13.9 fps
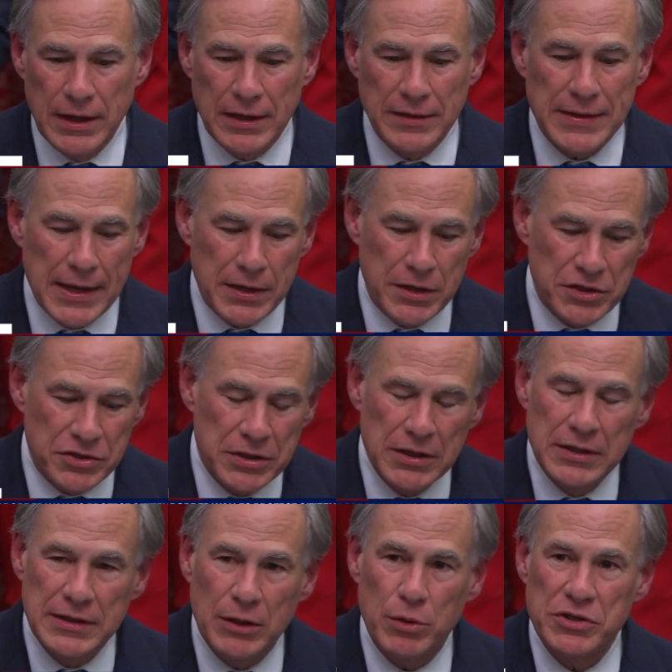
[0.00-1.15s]
And that is,
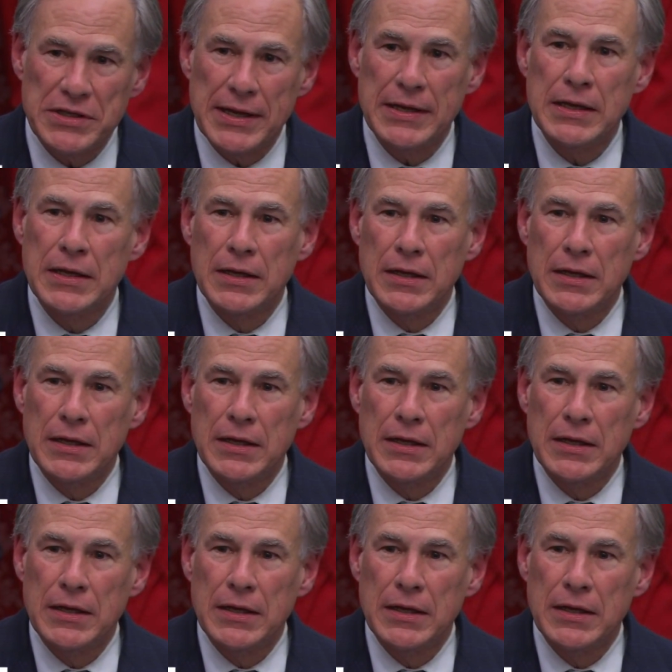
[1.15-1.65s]
there was a